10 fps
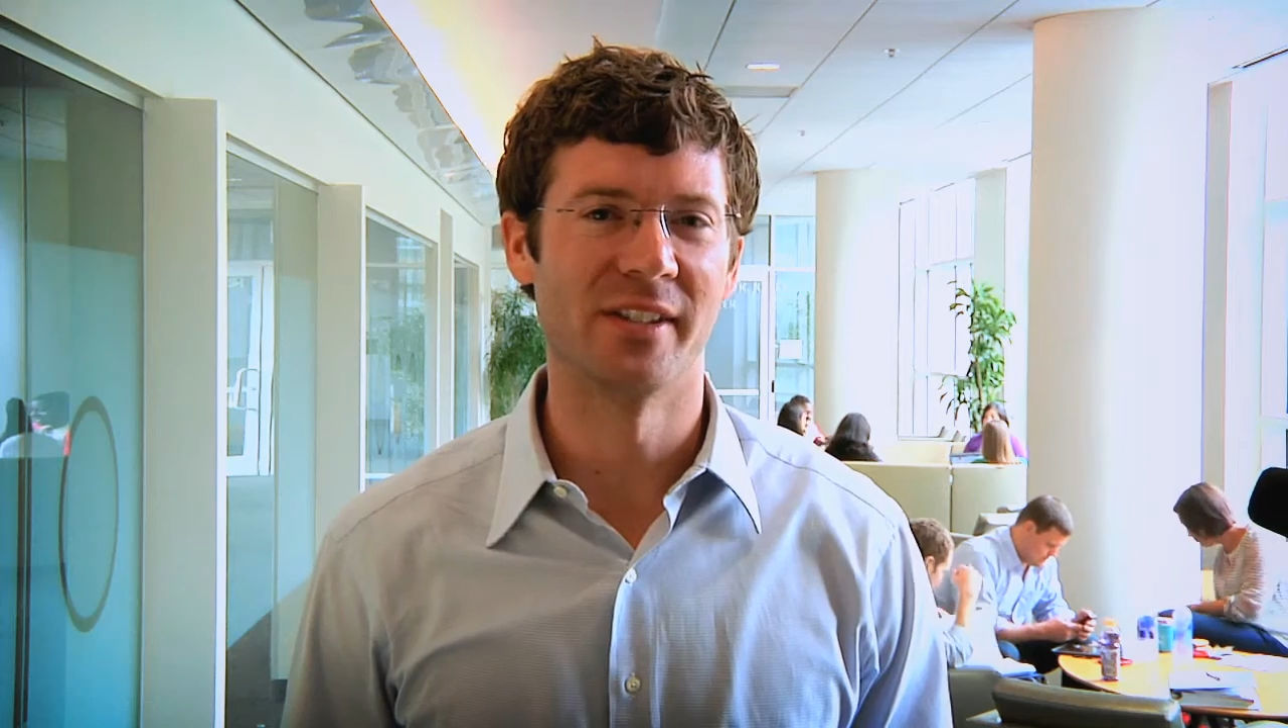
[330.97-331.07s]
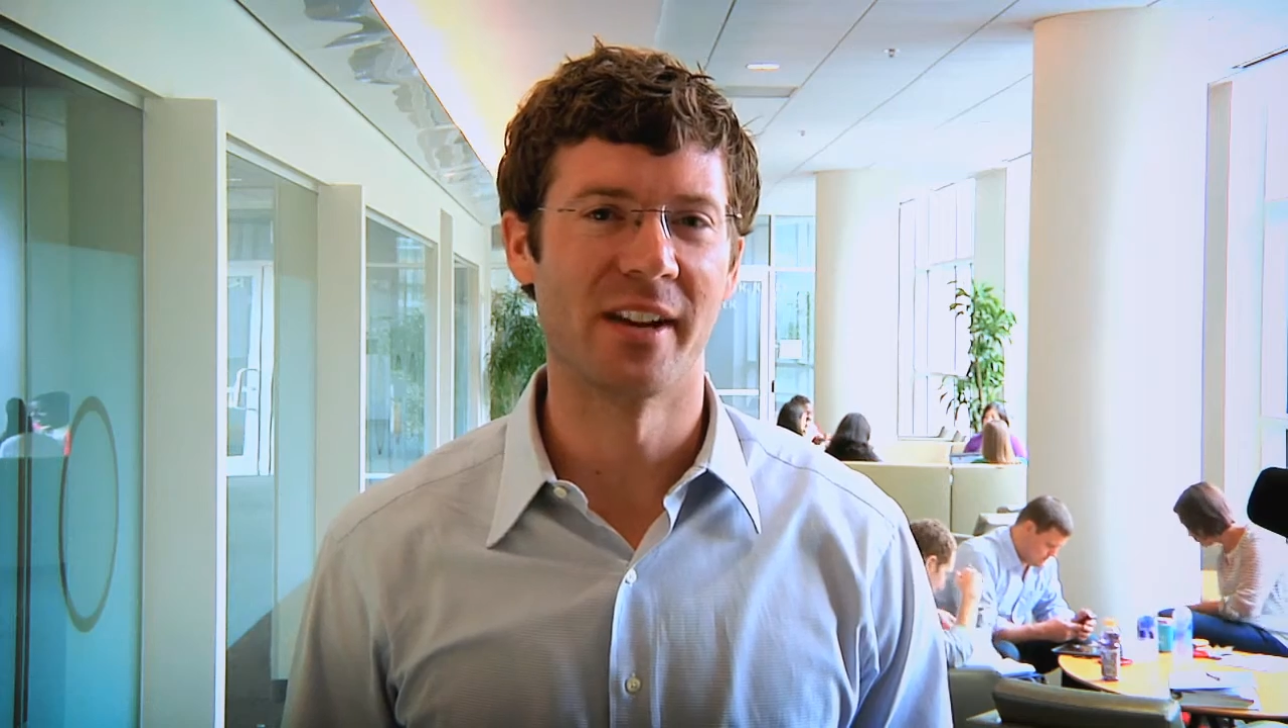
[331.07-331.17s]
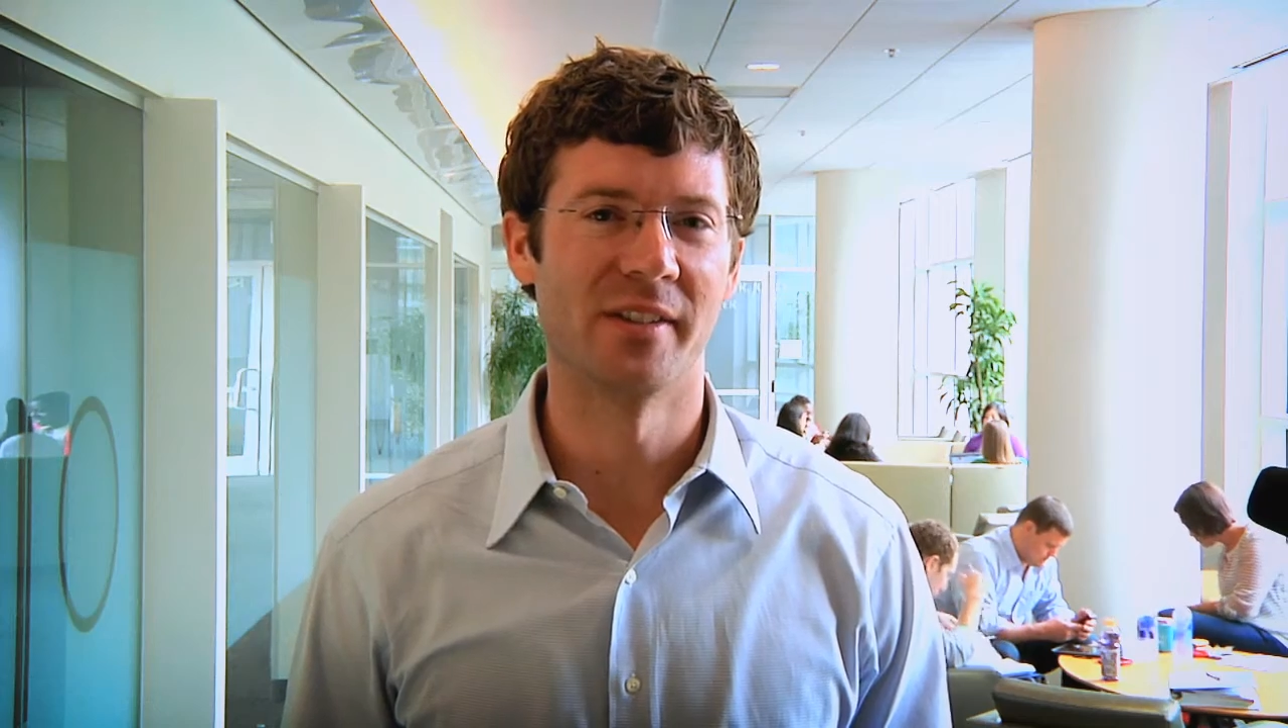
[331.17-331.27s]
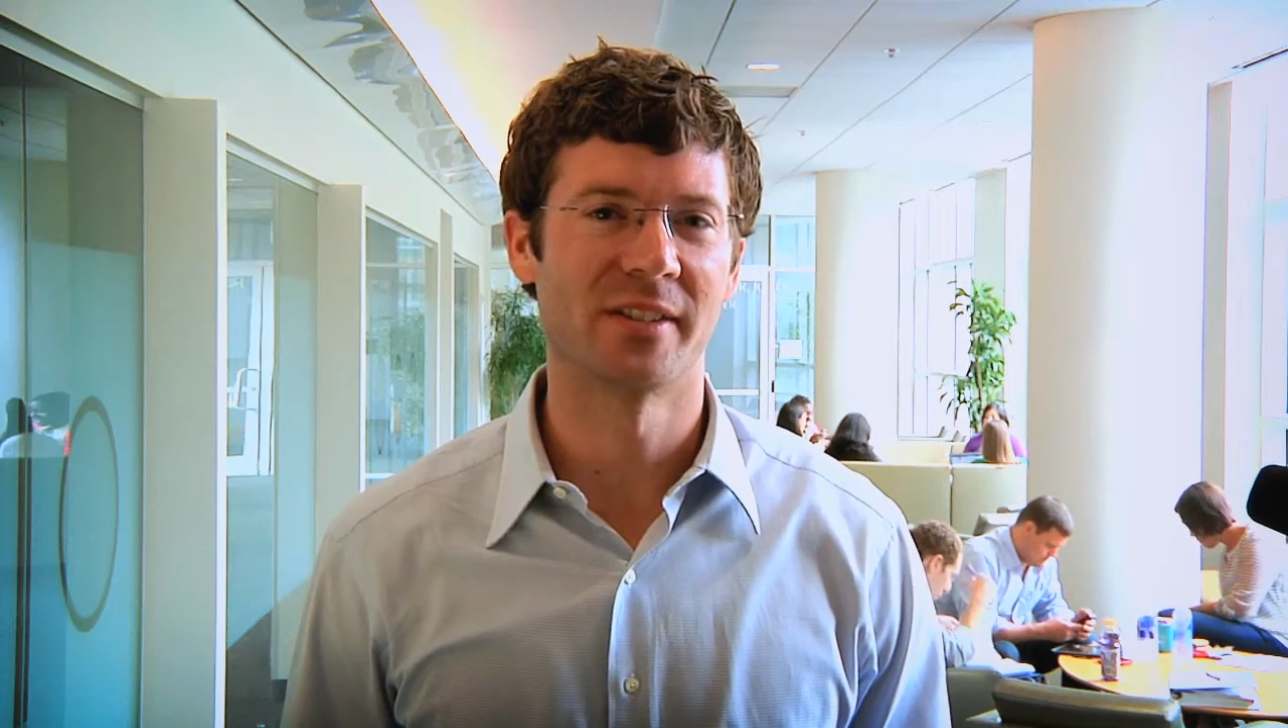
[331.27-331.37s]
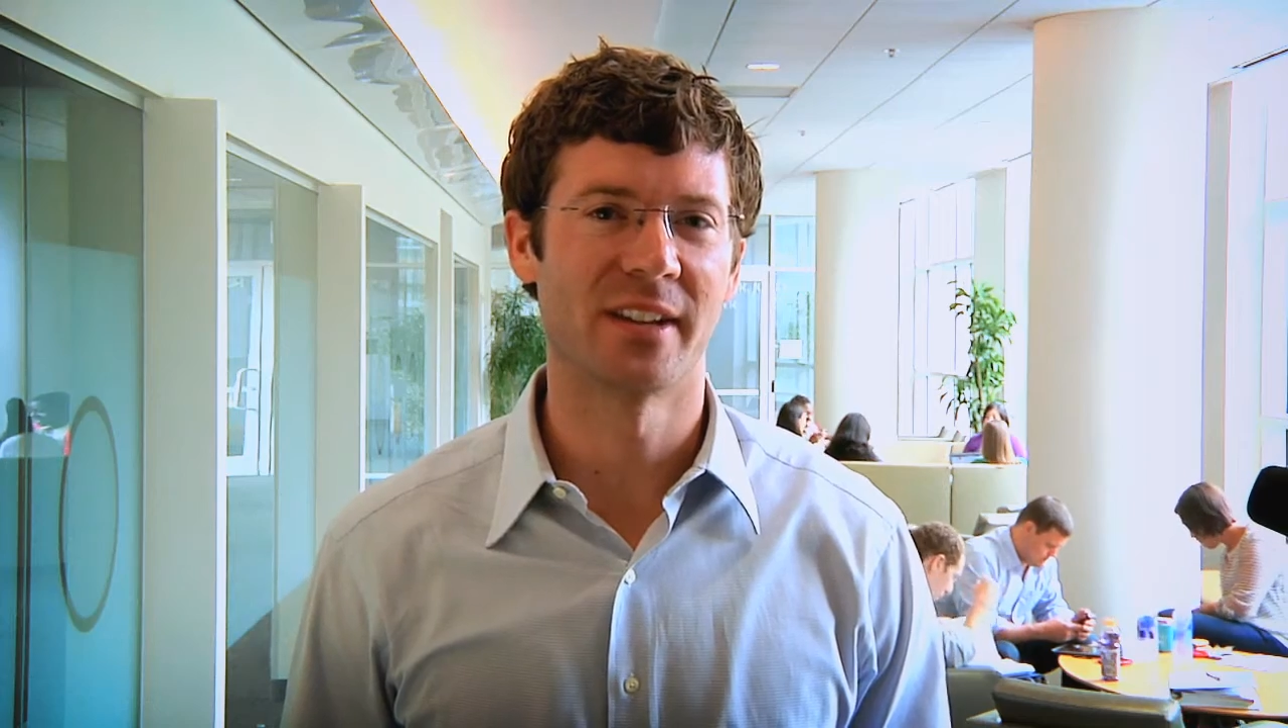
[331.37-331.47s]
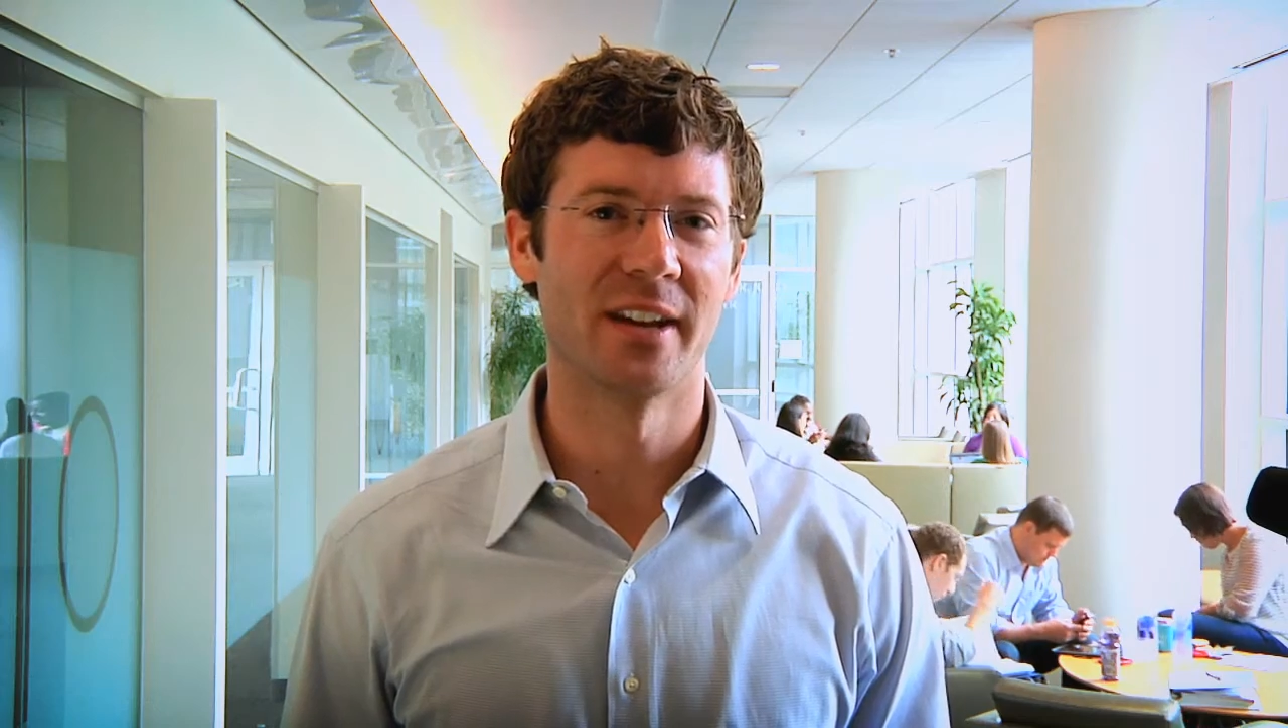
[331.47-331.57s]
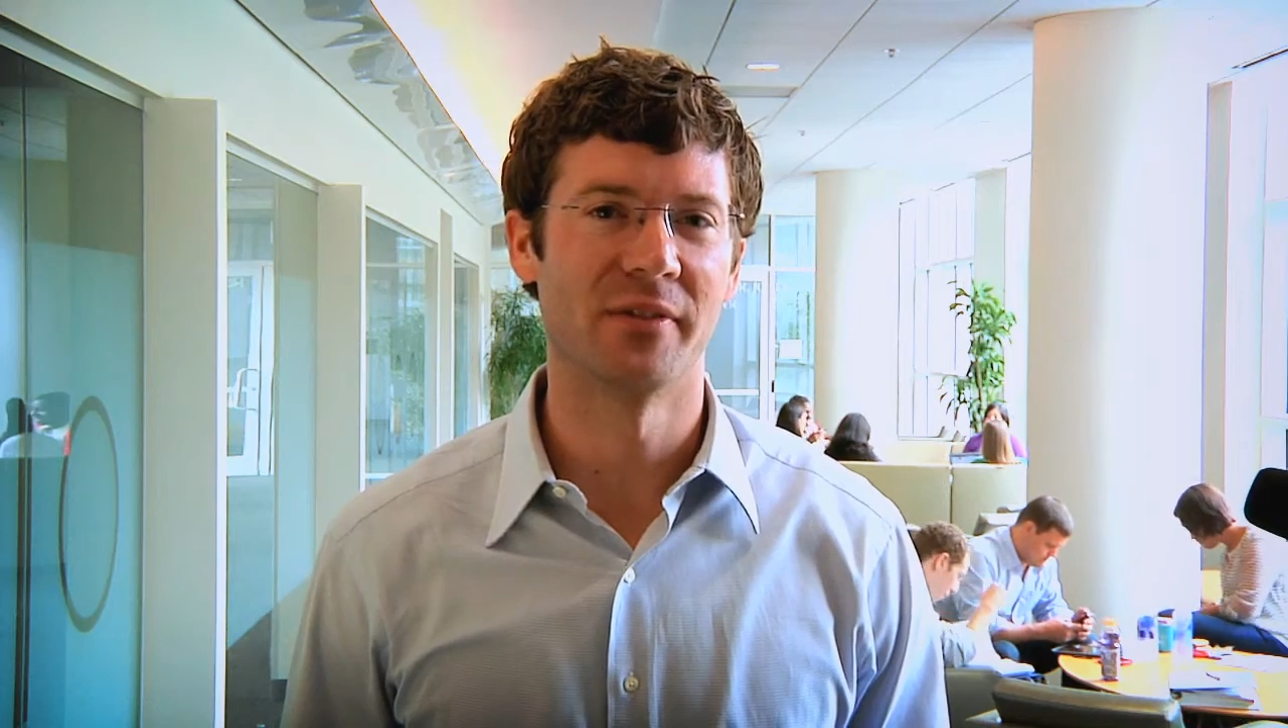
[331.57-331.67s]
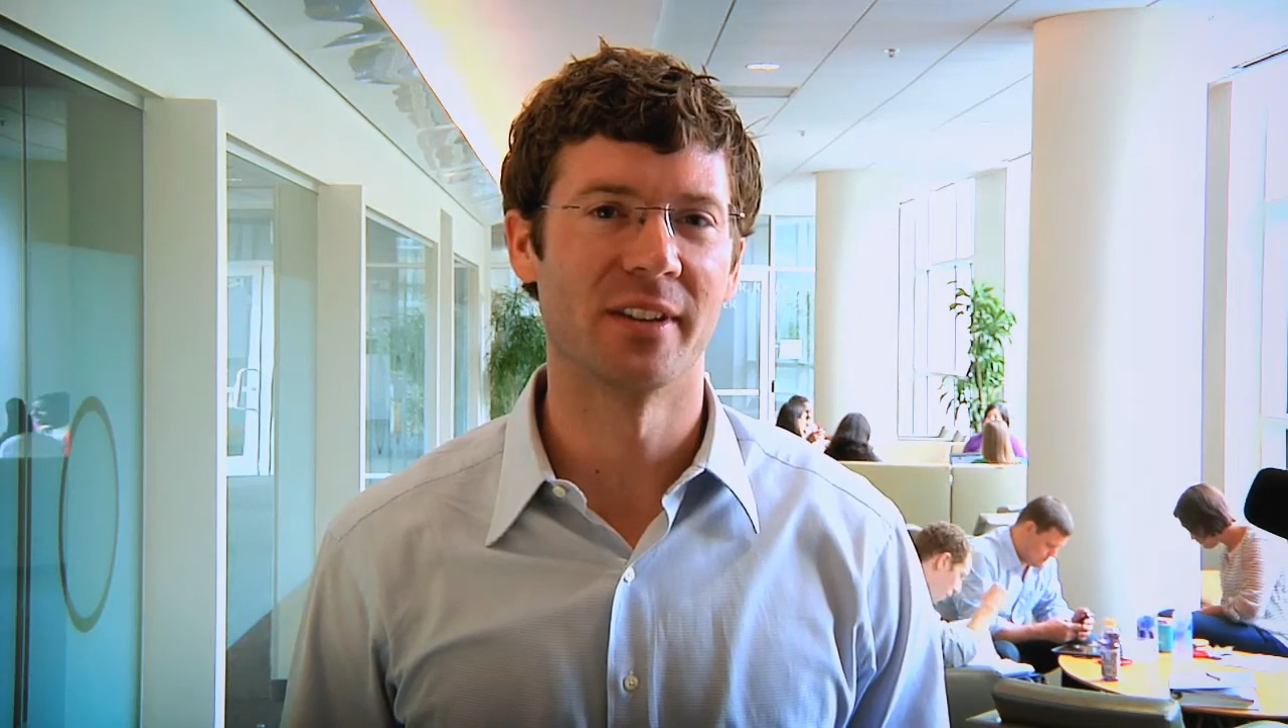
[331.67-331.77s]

generous gift